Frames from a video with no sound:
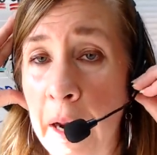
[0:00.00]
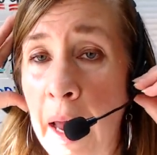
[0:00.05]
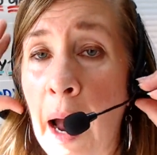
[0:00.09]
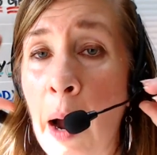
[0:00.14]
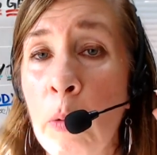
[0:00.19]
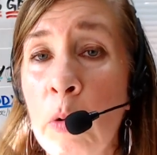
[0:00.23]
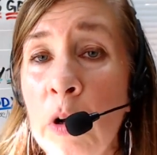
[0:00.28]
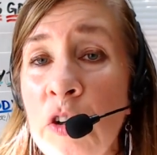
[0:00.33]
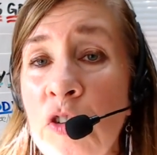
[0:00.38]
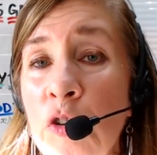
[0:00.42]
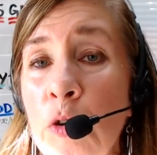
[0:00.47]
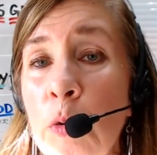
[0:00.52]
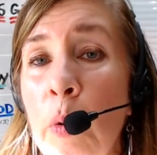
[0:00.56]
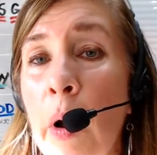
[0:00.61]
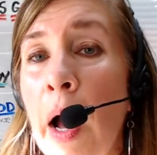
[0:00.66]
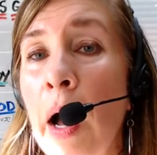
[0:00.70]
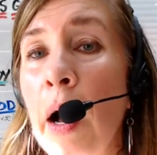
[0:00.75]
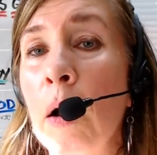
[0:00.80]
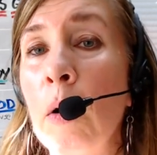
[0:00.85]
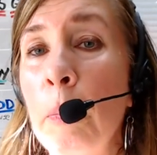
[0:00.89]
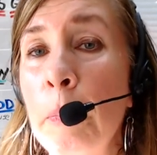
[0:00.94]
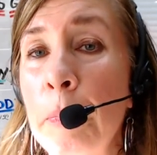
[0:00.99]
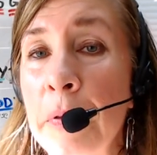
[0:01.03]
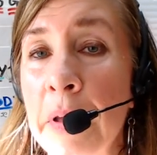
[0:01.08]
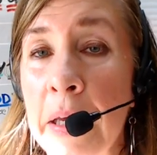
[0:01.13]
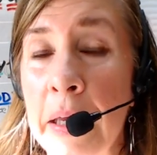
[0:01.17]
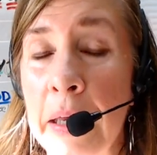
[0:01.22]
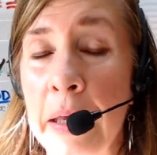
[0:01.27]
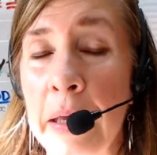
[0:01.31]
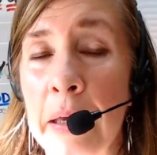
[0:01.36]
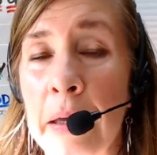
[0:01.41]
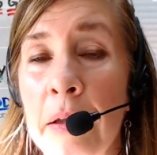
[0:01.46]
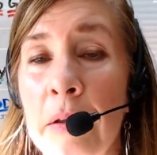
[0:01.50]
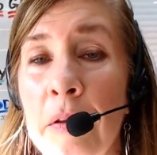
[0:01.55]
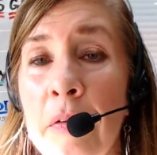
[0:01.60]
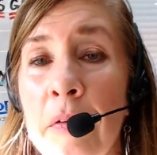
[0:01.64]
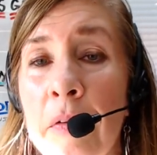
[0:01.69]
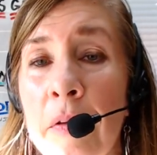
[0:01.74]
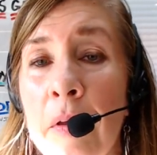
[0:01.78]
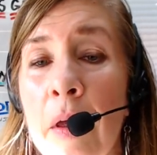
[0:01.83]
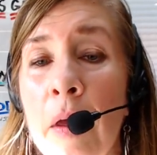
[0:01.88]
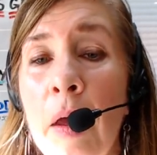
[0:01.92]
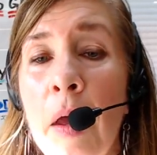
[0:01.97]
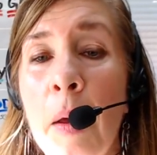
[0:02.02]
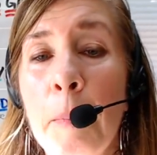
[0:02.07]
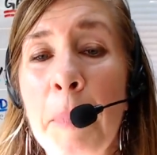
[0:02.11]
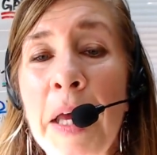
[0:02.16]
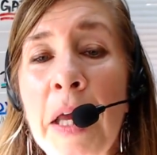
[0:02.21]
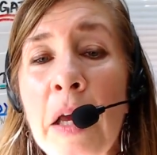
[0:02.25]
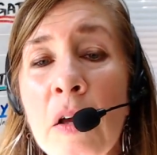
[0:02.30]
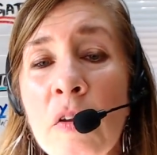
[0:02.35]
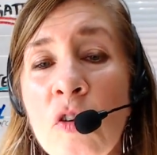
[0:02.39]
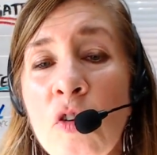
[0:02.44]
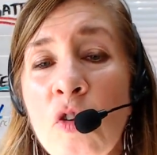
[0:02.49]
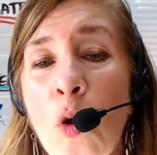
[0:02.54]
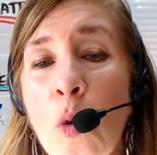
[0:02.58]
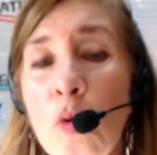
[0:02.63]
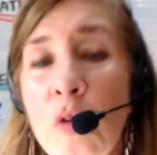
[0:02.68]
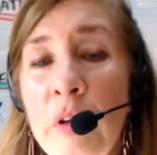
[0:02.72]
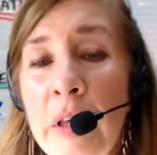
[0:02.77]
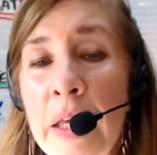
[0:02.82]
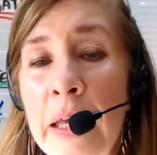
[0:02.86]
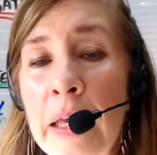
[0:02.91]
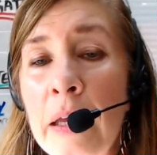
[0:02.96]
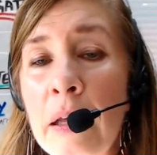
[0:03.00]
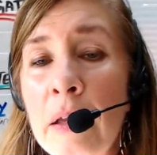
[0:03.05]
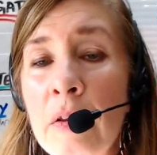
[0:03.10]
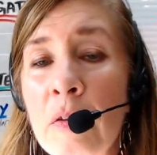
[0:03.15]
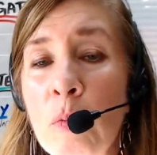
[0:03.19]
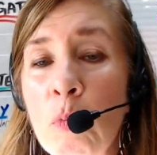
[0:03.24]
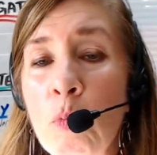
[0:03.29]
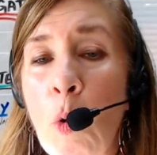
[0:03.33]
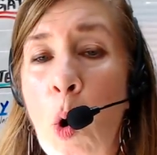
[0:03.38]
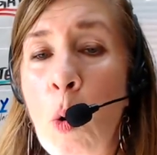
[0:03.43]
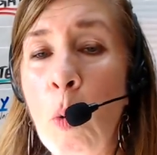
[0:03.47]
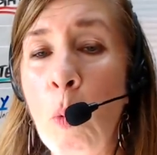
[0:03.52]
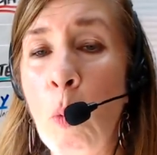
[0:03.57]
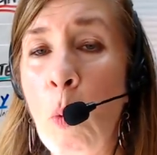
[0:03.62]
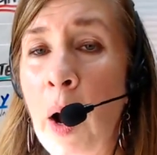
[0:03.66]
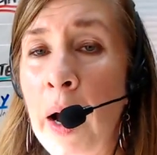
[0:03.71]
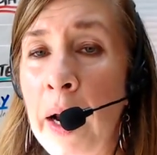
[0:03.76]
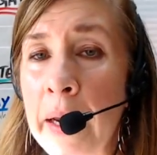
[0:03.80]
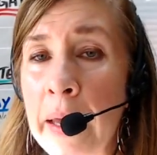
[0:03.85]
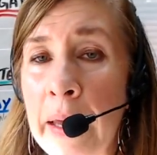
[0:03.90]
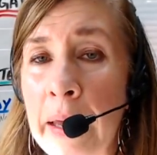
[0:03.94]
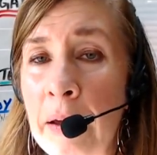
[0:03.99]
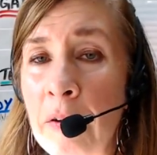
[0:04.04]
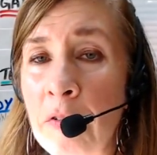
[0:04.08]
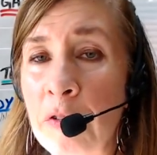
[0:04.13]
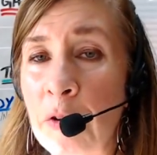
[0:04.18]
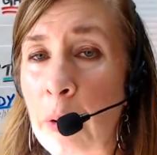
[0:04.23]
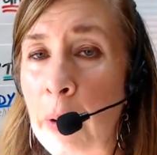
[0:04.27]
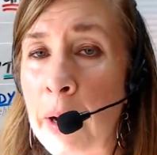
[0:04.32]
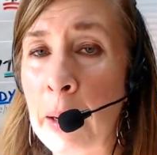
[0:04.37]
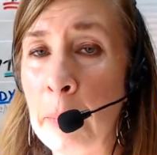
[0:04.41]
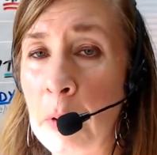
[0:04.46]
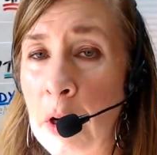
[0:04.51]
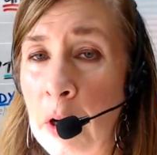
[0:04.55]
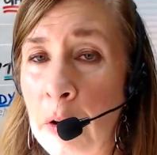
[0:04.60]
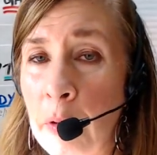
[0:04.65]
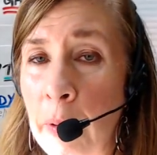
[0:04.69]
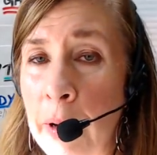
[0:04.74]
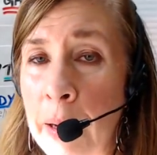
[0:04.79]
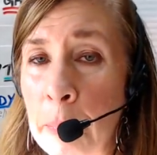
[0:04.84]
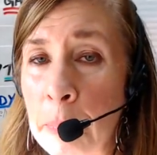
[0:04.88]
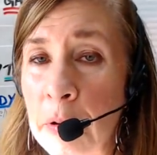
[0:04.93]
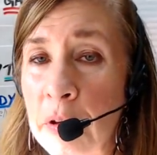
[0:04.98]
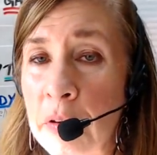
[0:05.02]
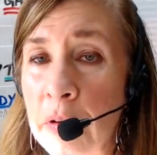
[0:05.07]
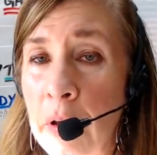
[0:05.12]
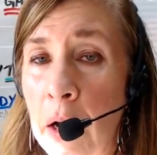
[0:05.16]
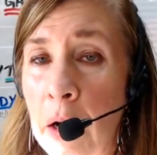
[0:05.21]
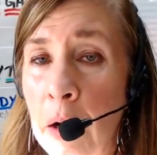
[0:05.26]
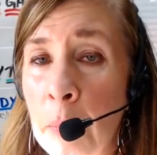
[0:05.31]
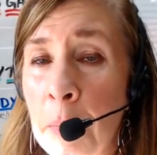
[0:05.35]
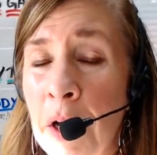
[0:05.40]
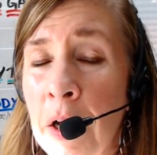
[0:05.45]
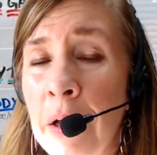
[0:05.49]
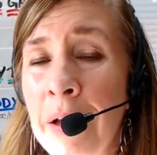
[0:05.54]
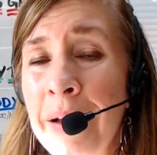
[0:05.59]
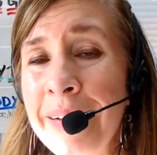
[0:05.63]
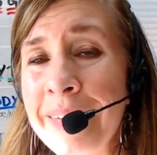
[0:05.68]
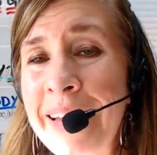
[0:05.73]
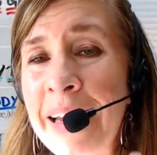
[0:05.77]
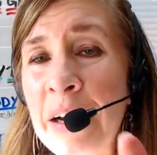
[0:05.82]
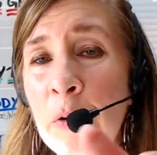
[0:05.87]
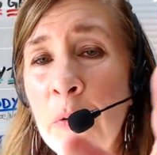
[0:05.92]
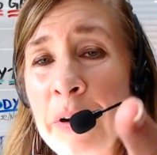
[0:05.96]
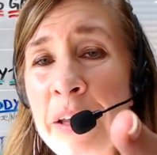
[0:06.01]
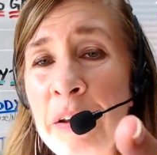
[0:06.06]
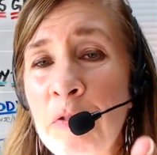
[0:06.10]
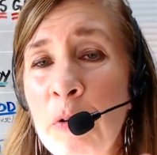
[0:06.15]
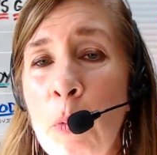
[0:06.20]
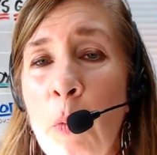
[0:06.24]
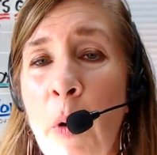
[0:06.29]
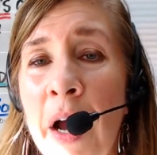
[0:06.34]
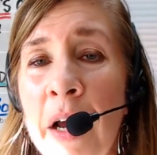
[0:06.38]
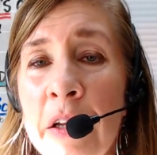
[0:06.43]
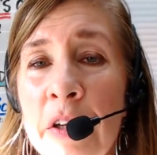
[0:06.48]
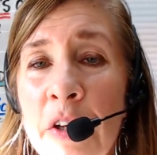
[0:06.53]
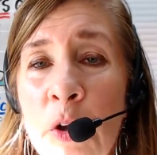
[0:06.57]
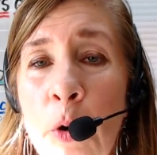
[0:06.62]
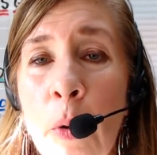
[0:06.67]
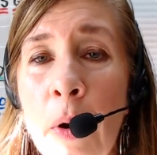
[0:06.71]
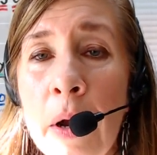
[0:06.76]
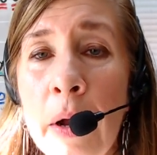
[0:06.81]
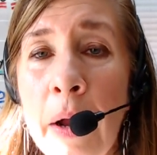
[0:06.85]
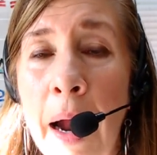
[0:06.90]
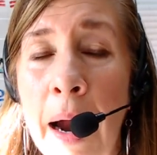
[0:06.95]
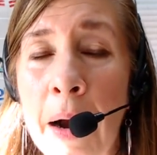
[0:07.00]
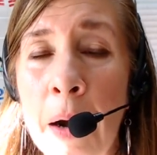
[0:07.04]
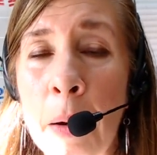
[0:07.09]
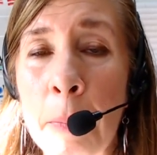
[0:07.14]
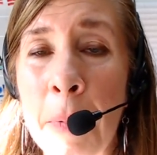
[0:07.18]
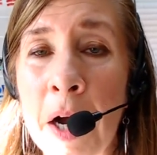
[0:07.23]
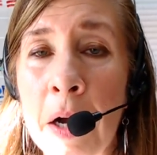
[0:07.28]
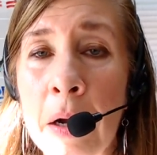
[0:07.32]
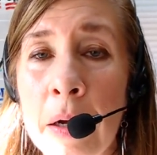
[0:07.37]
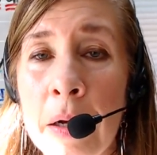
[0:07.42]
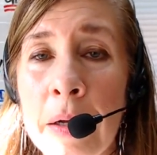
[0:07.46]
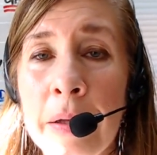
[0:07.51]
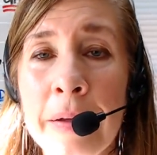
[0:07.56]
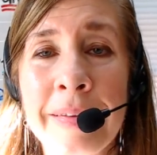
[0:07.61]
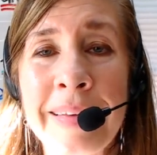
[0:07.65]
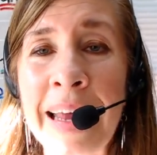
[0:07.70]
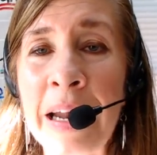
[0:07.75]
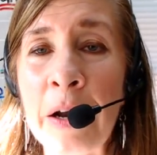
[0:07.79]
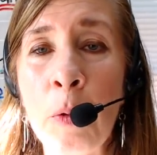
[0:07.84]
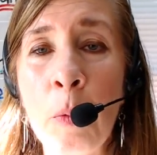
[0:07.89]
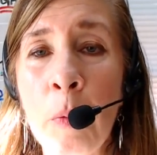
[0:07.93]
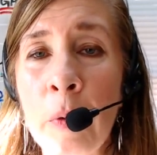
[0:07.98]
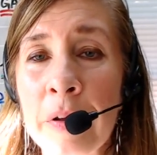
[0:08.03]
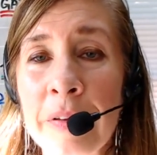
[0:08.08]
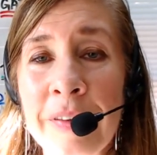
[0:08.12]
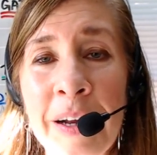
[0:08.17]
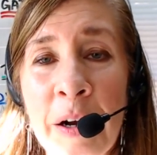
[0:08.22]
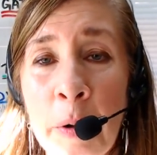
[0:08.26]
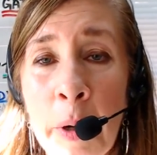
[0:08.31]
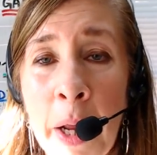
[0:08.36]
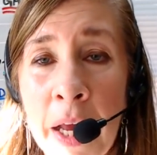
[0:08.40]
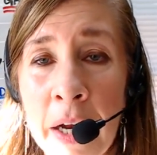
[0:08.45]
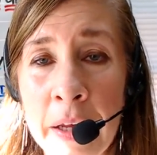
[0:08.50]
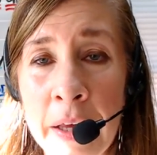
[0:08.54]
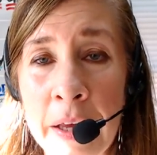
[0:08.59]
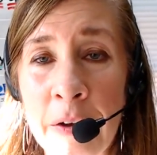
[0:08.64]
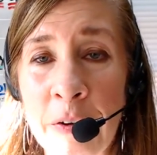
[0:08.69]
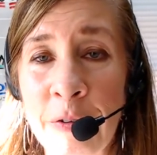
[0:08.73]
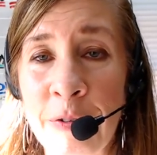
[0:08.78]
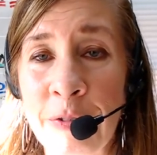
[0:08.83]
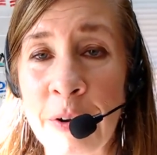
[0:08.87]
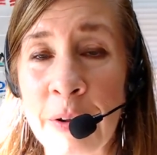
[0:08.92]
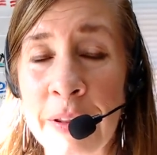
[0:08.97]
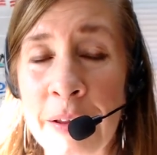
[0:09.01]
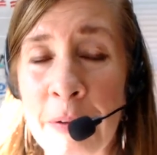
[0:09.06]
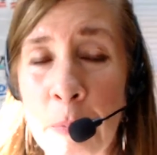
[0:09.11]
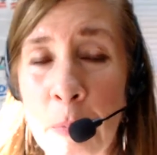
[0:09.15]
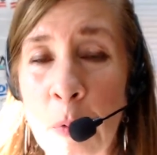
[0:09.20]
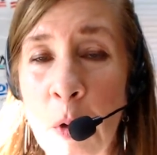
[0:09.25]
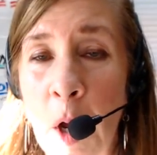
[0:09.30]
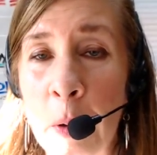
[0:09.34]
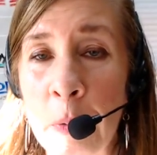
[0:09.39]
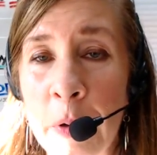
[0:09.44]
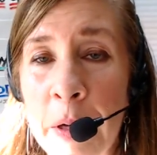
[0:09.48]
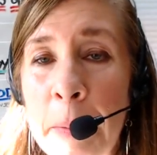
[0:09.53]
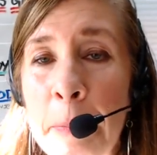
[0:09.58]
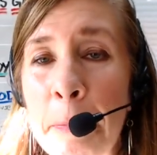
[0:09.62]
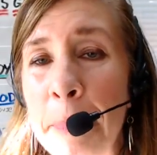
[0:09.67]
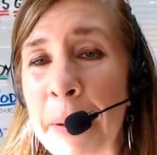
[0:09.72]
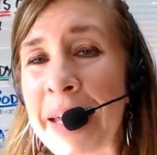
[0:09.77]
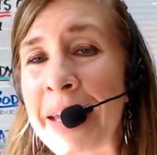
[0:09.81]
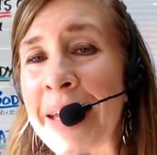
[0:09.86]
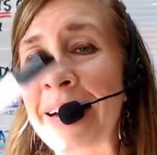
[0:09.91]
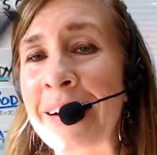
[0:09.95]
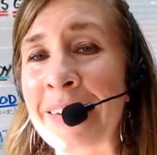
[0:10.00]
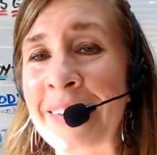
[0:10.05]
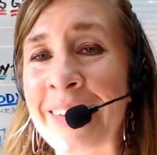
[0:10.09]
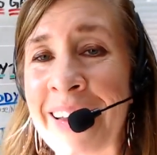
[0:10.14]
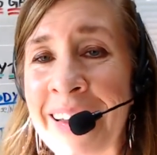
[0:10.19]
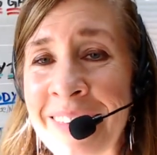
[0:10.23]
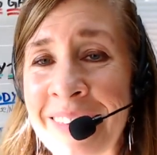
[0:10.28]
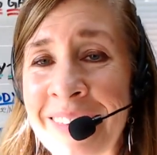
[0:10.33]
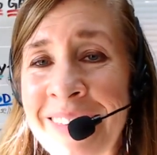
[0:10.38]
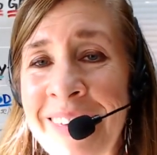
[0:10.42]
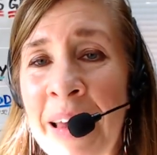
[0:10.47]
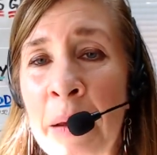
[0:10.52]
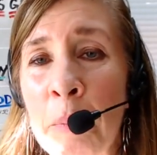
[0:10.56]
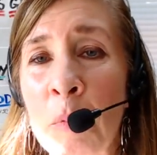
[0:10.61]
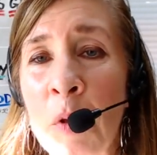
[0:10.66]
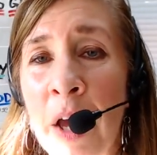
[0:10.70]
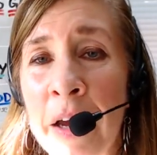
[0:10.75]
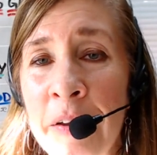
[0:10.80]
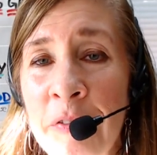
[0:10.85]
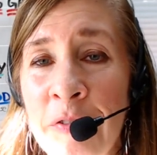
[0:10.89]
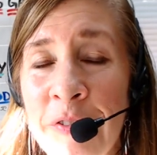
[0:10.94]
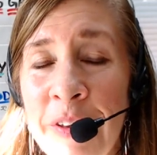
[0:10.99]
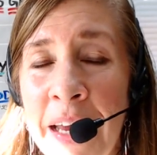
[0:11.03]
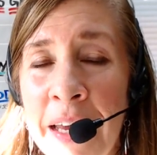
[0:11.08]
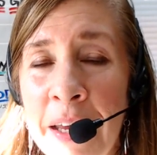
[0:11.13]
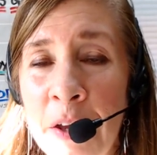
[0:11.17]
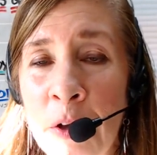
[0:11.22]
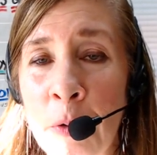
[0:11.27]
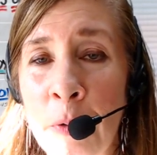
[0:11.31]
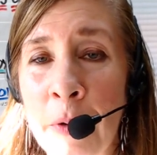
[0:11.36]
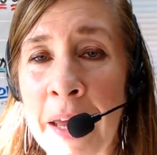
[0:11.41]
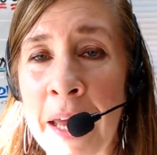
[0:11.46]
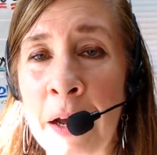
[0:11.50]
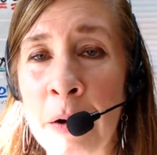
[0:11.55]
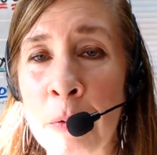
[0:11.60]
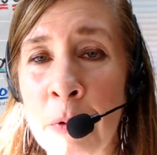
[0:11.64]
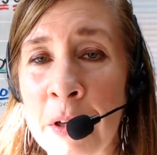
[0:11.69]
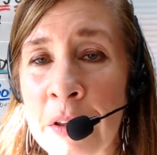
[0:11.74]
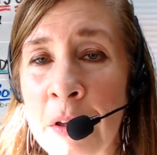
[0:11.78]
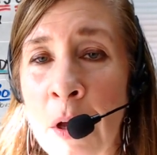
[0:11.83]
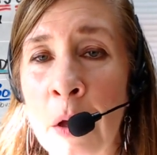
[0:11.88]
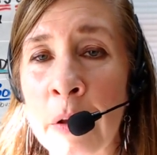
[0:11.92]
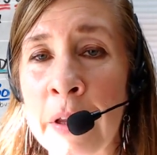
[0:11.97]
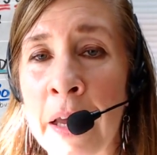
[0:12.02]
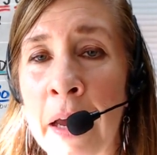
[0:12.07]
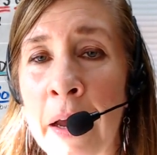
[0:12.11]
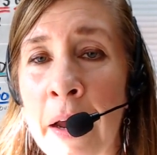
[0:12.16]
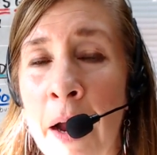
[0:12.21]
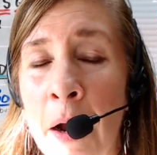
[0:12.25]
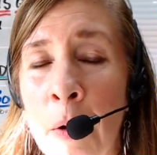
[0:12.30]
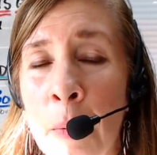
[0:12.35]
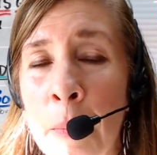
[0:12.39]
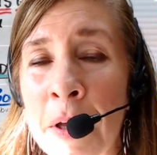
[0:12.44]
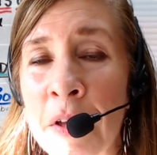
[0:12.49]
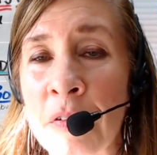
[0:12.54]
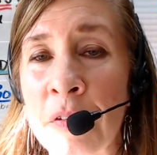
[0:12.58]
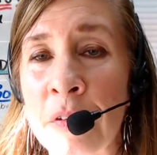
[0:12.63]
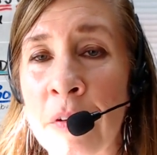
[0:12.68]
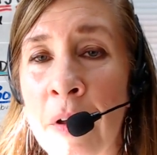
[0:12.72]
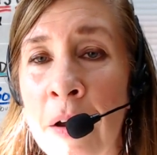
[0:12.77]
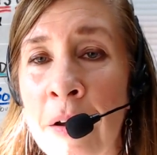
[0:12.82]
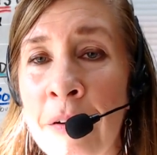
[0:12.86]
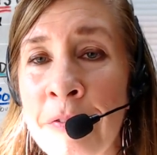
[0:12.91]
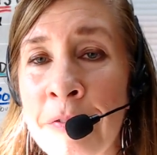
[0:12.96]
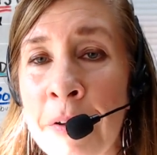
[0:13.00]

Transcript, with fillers: How would you help the kids? Because those kids won't want to have grandma and grandpa's karma. They don't even want your karma. They don't they're not here for the a repeat of that same life that you had with all that karmic stuff.